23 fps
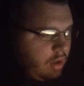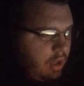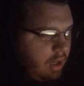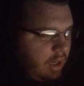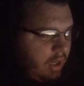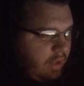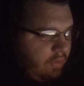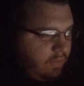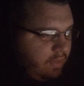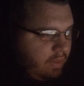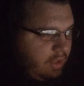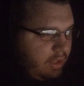I
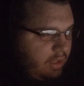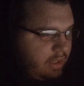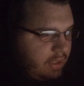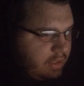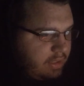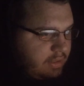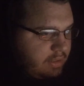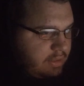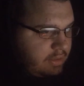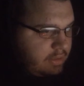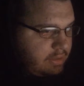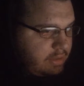think
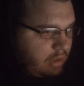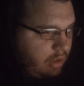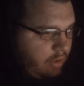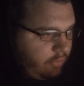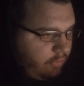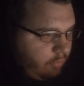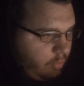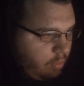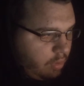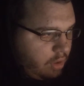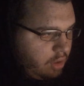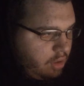his
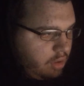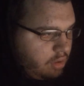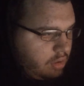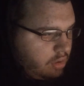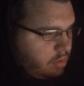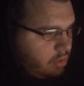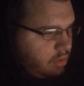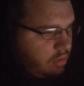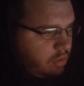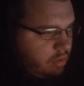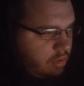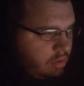sophomore
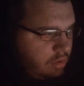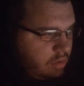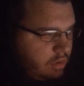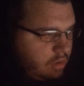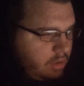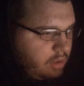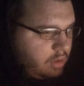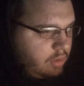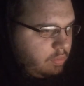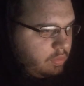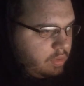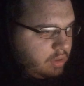year
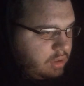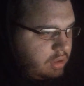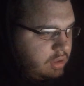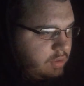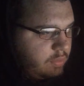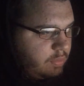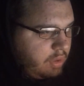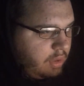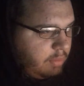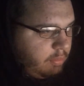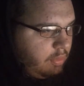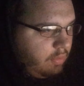it was
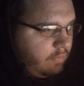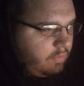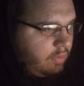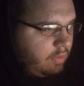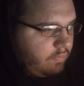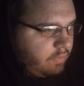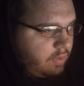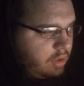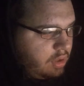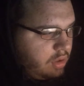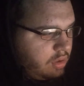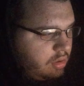when he moved
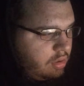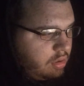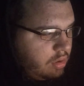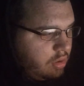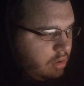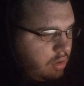over here,